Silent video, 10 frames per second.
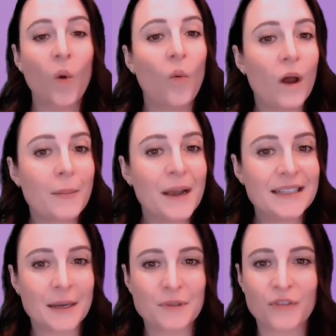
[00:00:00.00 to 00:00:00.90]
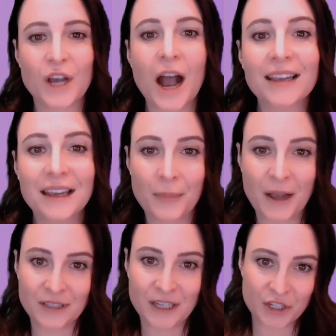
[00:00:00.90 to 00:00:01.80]
One of my tips for talking
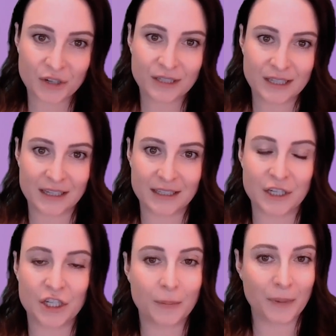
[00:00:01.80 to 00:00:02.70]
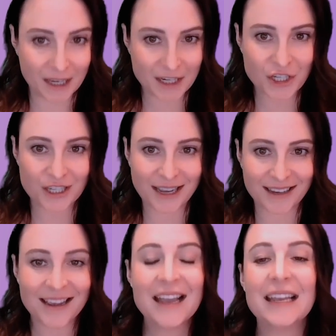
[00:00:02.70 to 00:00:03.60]
about digital citizenship each
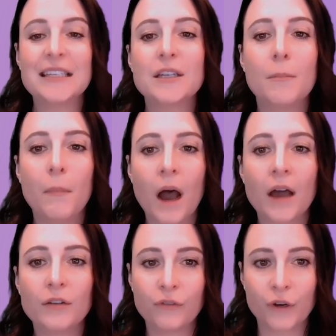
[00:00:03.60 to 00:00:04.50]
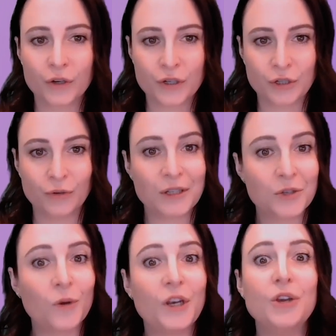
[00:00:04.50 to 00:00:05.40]
day is to model for your
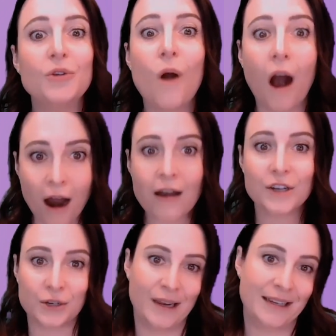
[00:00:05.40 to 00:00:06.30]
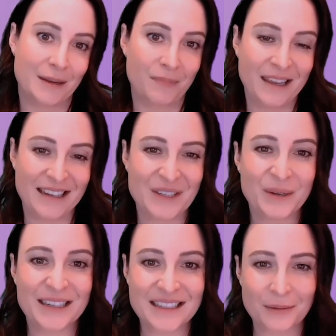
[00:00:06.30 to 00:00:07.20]
students when you are doing something to
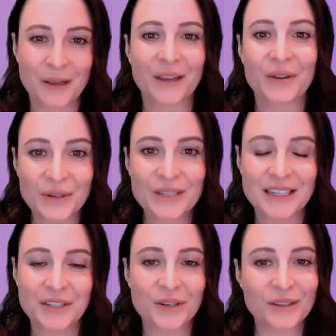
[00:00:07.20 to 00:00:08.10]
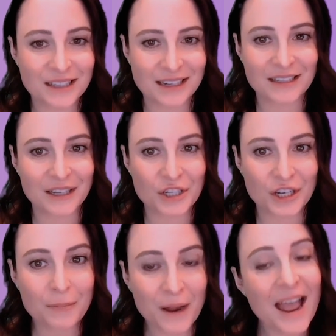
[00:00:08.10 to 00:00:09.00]
exhibit good digital
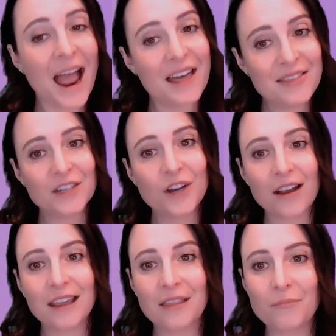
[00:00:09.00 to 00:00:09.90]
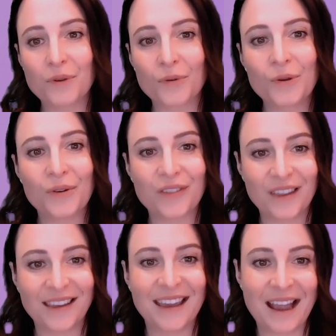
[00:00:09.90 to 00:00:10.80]
citizenship and then talking them through your
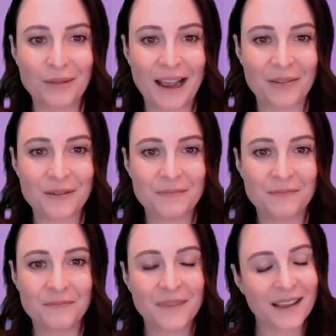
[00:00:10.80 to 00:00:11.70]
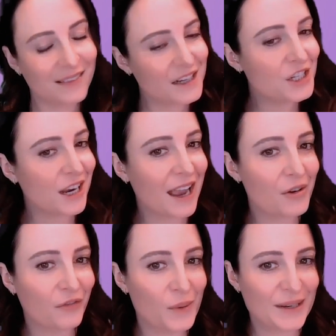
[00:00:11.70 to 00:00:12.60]
thinking out loud. Let's check
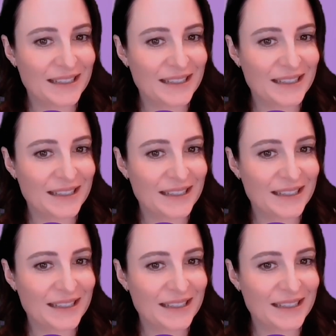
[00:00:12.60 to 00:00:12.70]
out a few